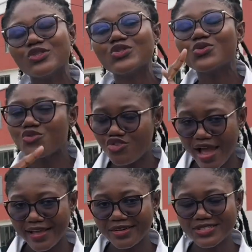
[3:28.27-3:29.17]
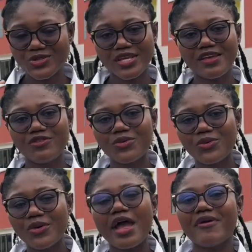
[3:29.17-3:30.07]
two triangles to give you
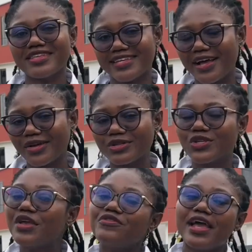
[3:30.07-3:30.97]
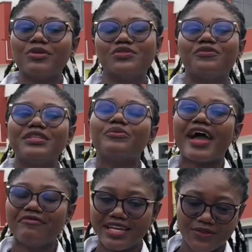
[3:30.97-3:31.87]
a rectangle. So if you're able to
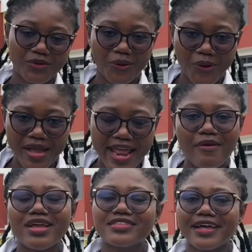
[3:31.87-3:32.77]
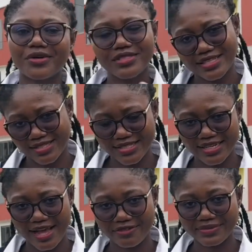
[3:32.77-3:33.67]
derive that for a rectangle, that is enough.